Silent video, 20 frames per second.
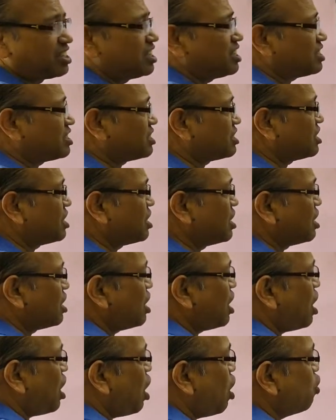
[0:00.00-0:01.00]
this.
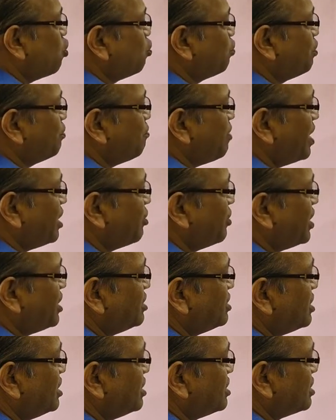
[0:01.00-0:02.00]
How do we
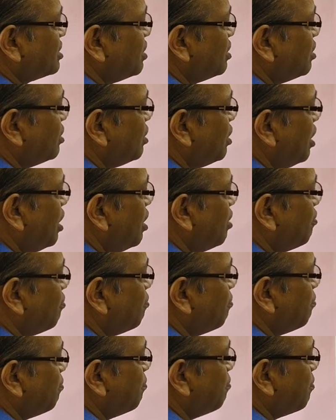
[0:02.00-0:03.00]
factorize this?
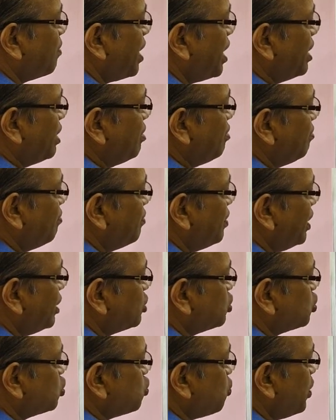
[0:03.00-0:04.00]
5x
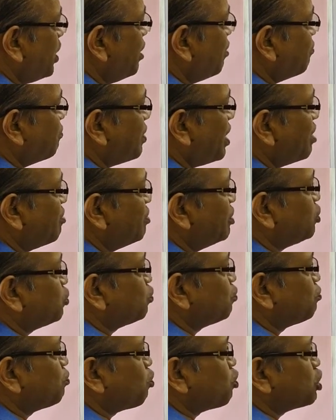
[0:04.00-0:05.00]
square, 5
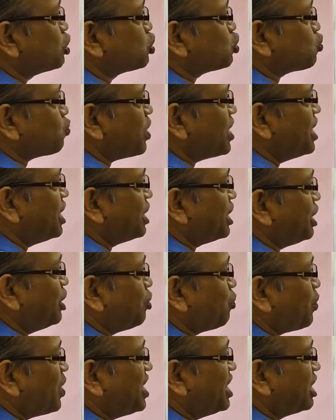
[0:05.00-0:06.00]
into 4 is 20,
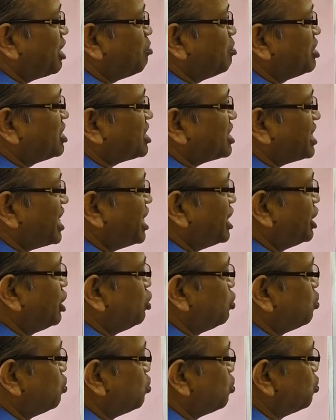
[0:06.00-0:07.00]
20 means 10
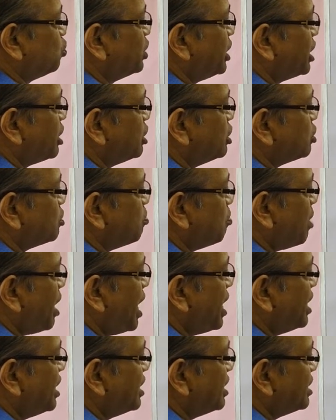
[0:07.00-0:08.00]
into 2, that is
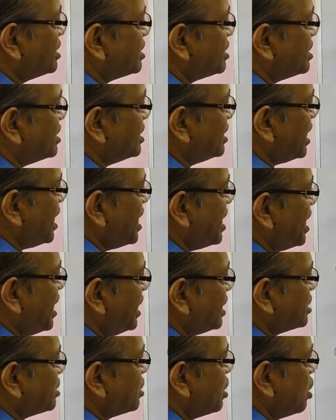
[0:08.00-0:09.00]
minus
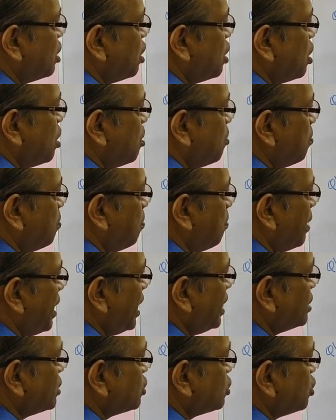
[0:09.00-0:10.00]
10x
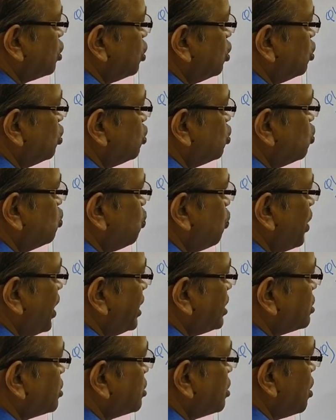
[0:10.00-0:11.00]
plus
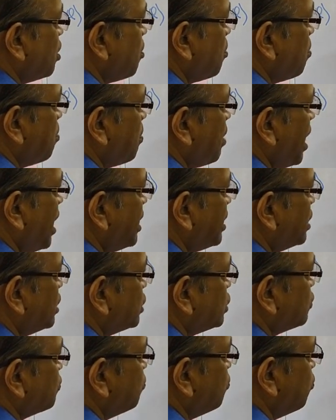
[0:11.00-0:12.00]
2x minus